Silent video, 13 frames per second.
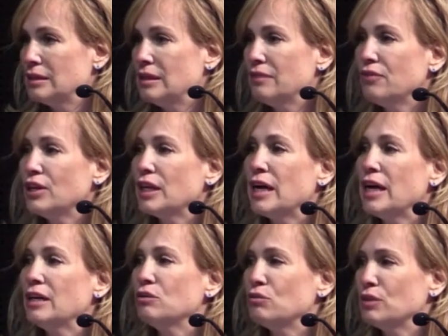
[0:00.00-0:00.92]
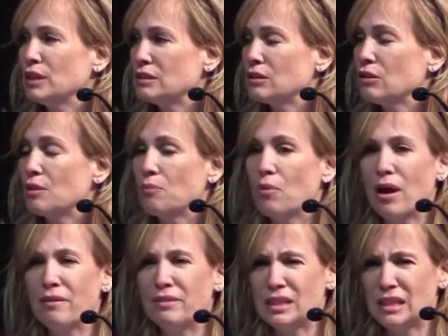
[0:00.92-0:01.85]
Different countries look at
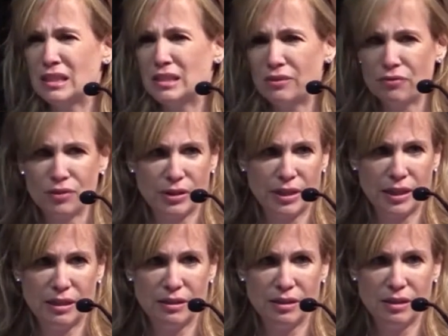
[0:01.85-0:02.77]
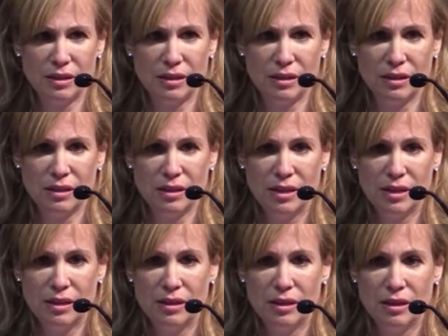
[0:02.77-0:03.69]
privacy differently.
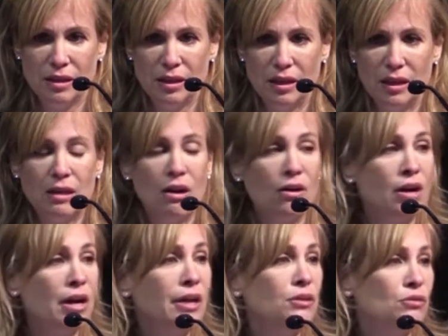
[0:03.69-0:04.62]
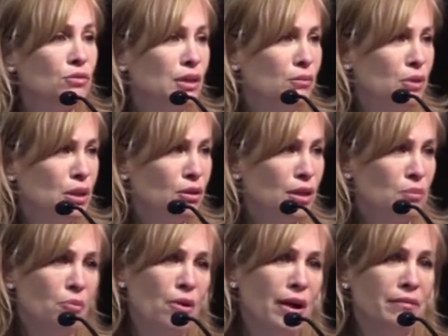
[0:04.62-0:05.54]
In our country, we look
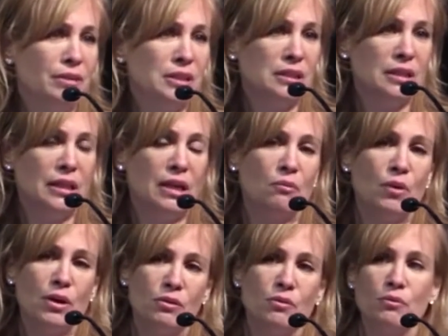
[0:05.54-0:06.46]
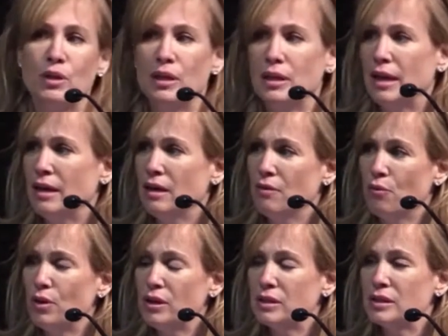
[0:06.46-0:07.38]
at privacy and
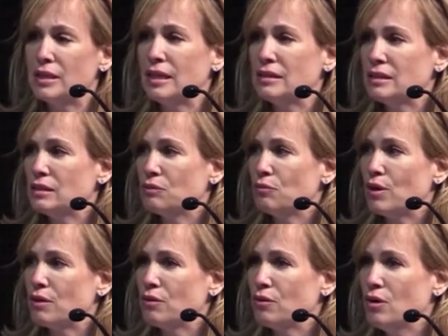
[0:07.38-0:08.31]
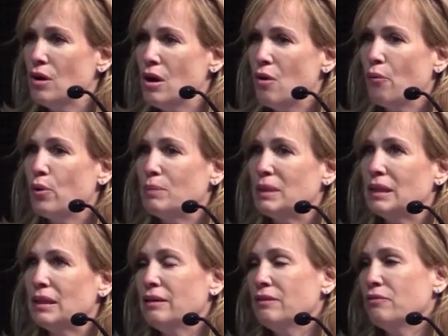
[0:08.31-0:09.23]
one of the tests is whether we
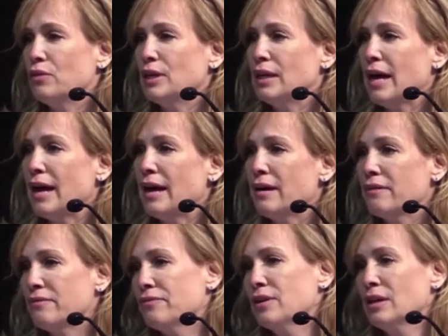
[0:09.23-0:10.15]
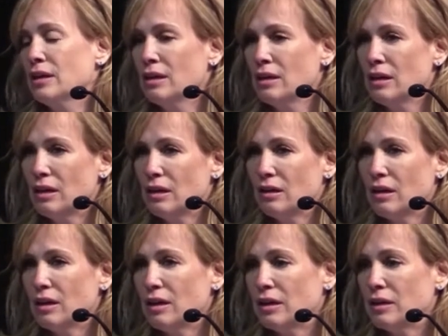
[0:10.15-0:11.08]
believe we have
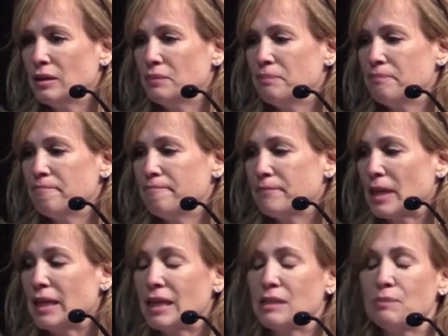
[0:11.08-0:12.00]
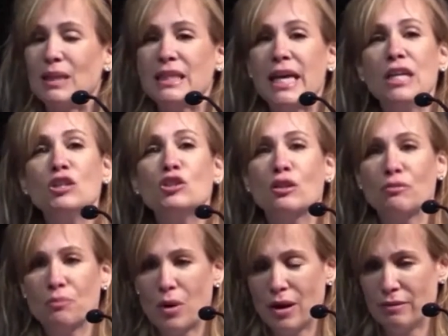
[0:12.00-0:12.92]
an expectation
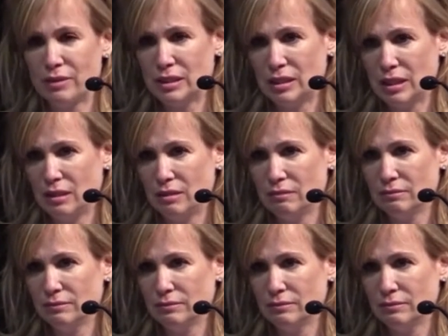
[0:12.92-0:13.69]
of privacy.